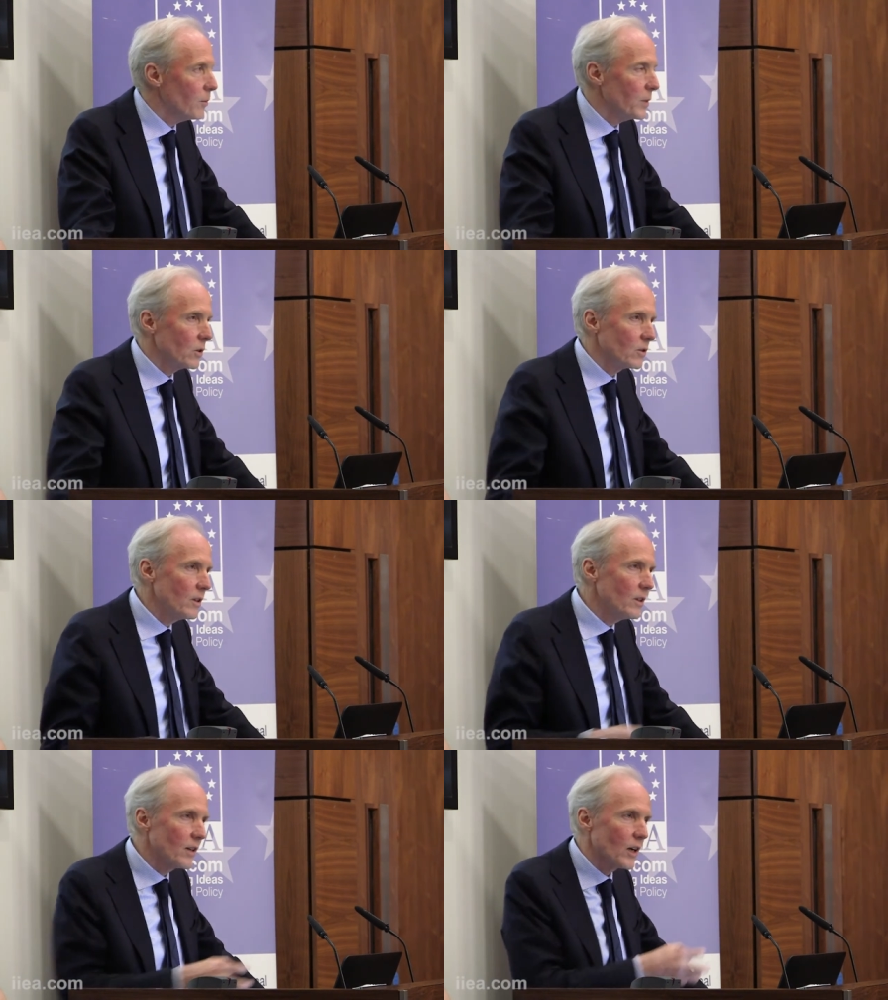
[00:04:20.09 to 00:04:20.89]
because
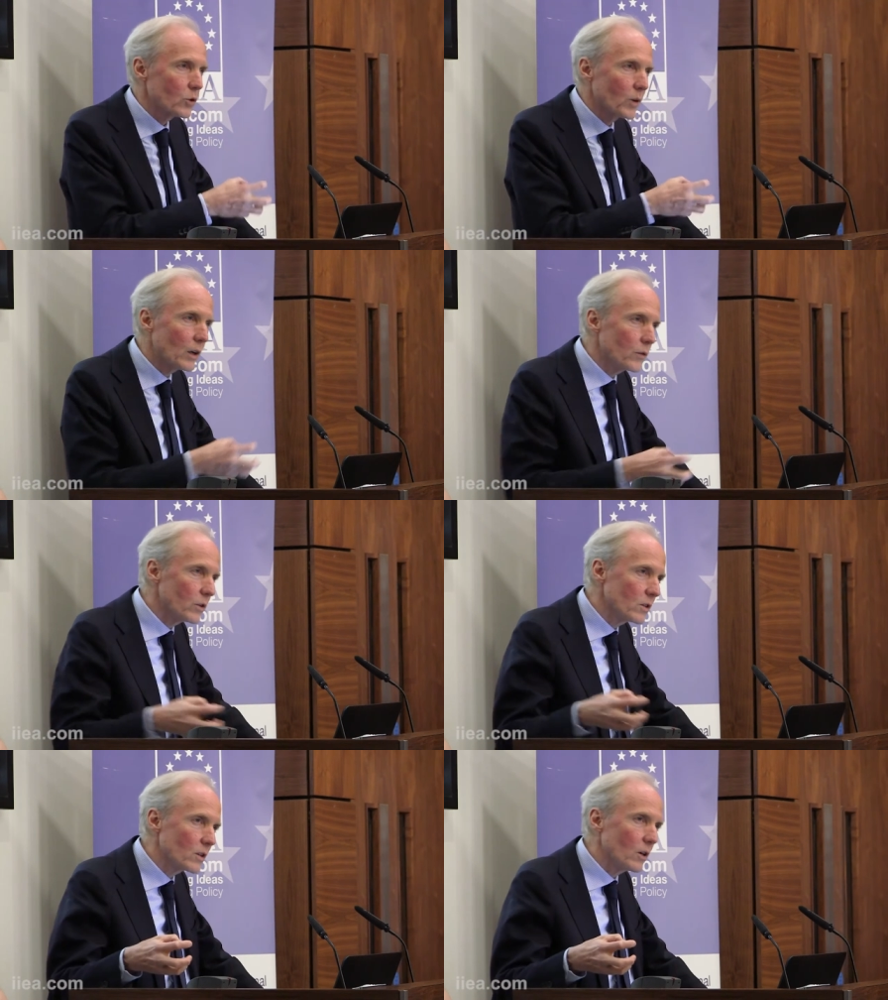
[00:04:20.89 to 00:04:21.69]
these are
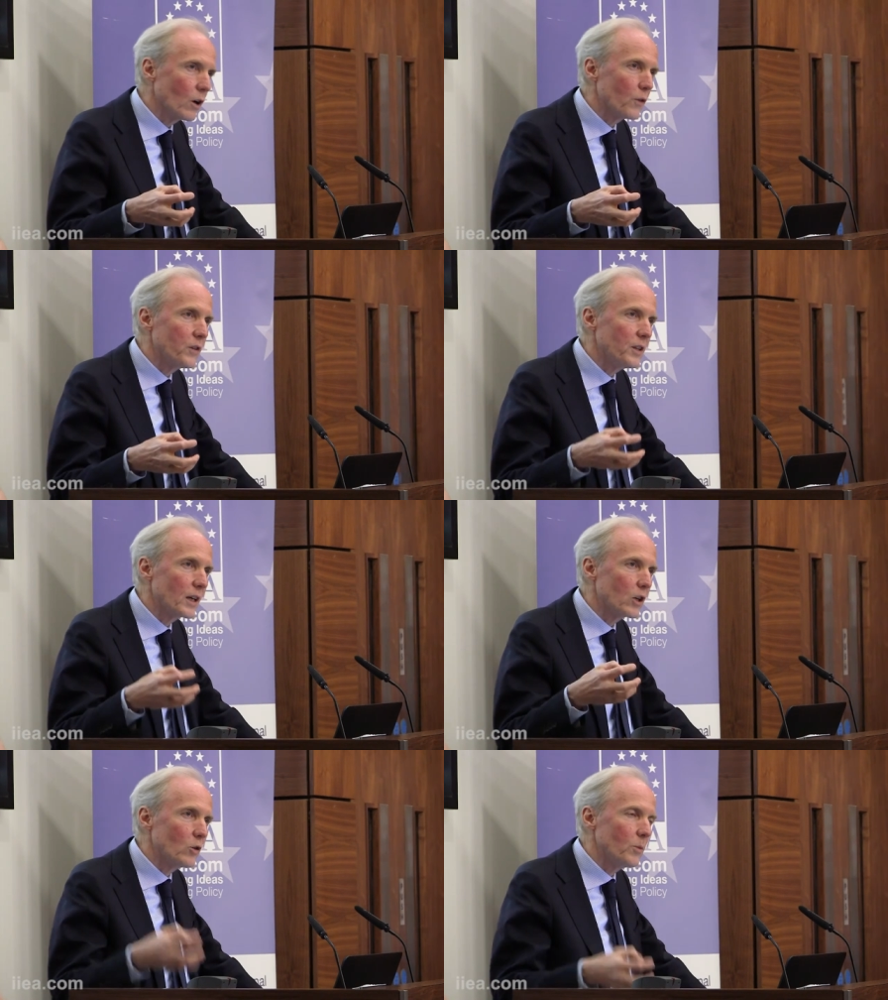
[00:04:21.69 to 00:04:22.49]
drivers of
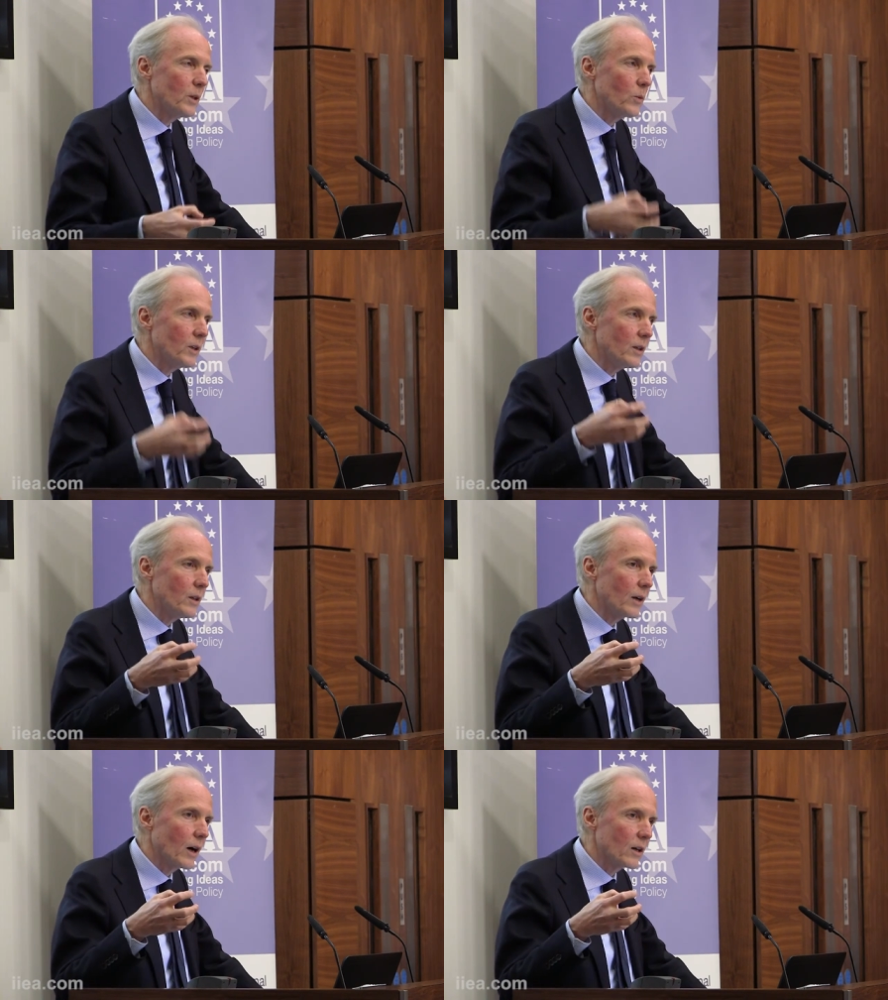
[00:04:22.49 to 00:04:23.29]
the economy
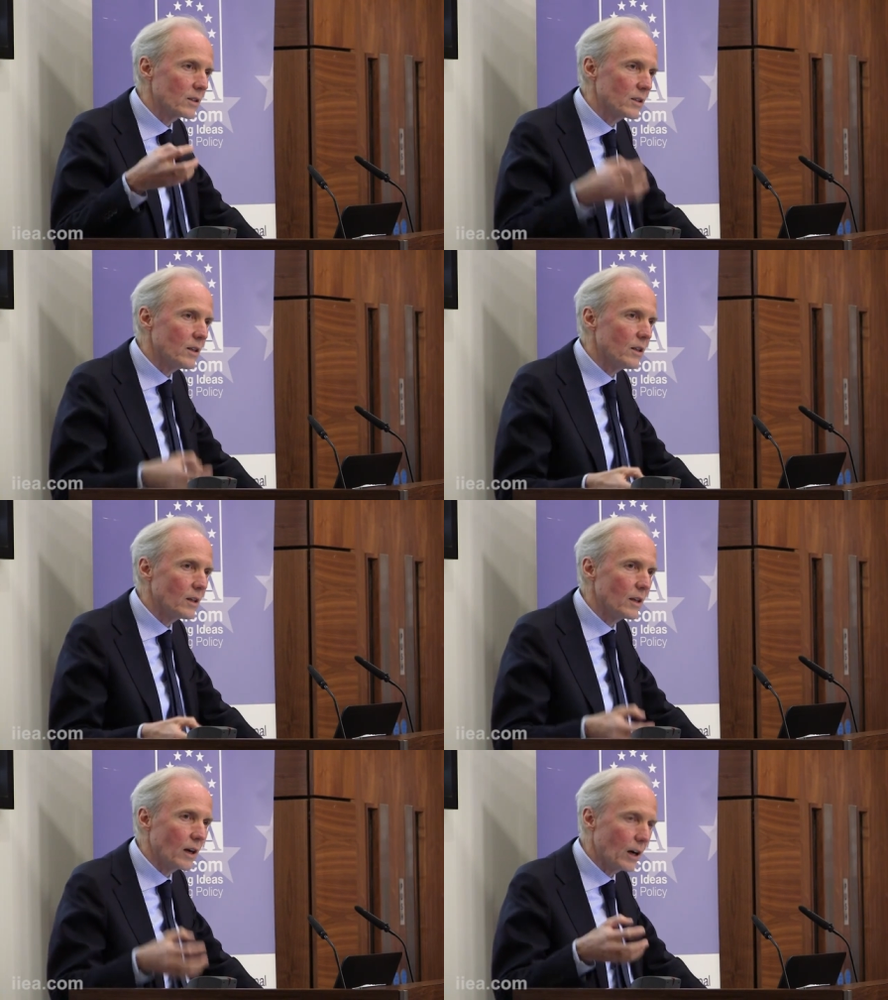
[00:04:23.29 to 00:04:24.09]
we are
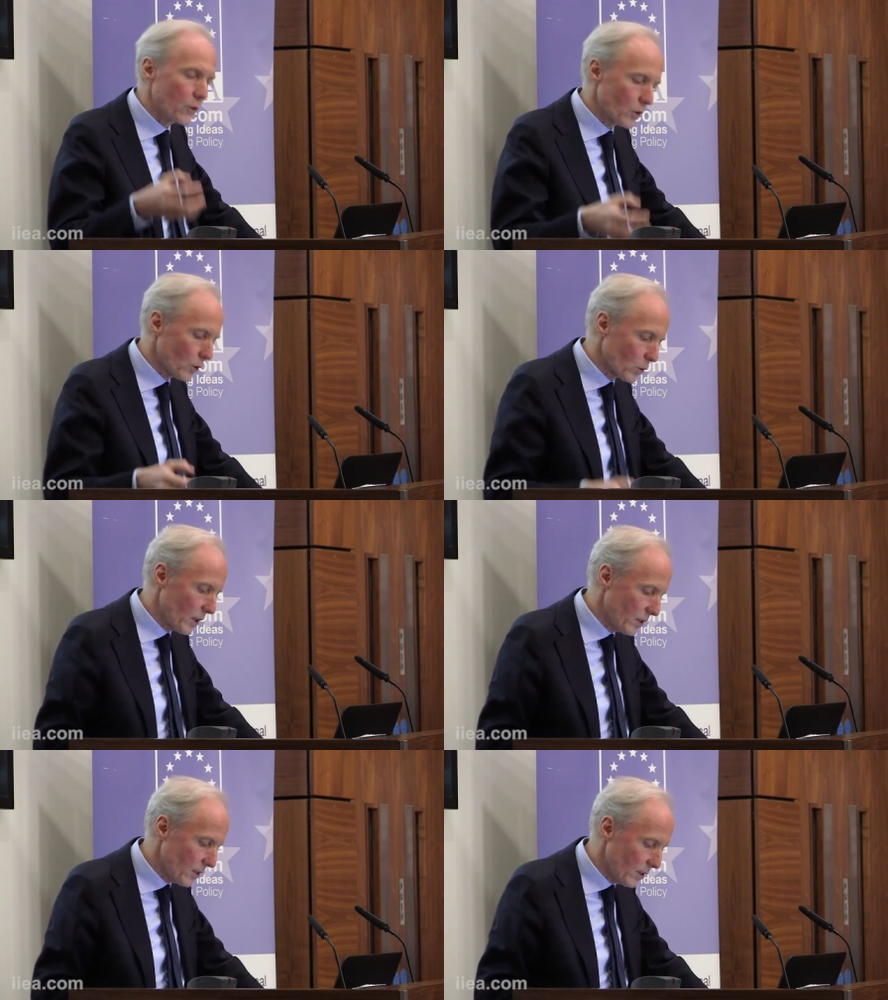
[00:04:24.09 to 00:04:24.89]
seeing after the
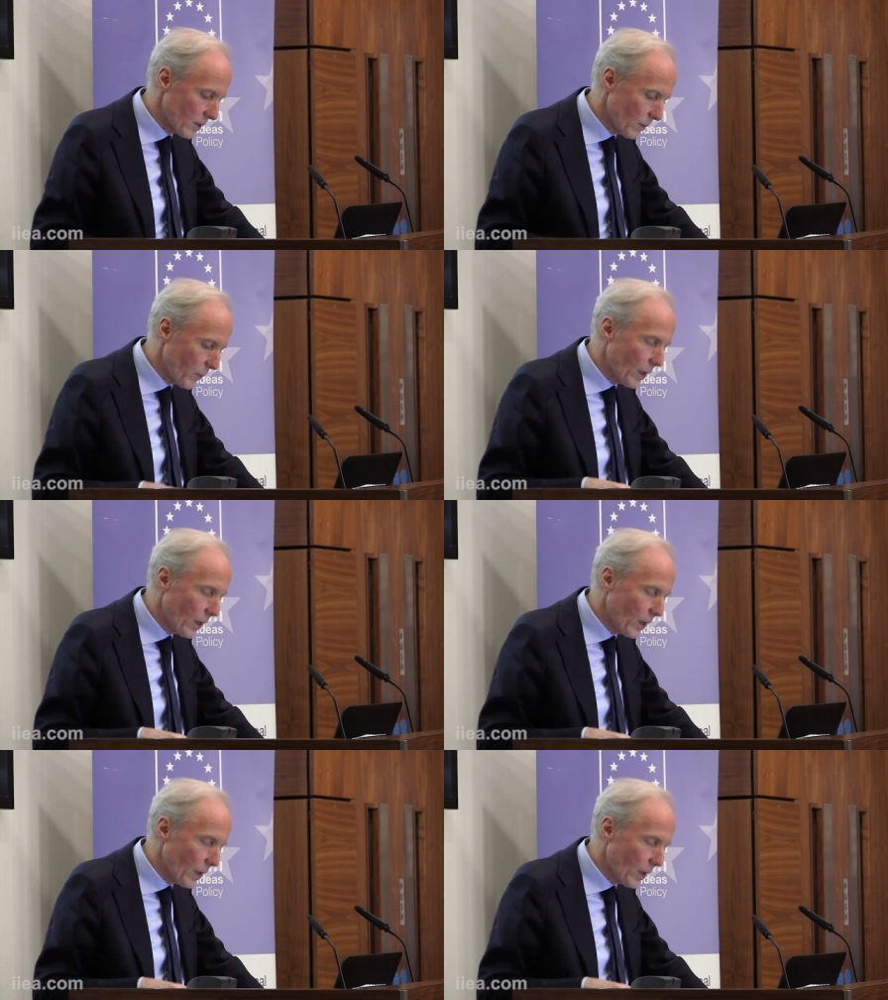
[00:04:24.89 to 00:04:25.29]
crisis.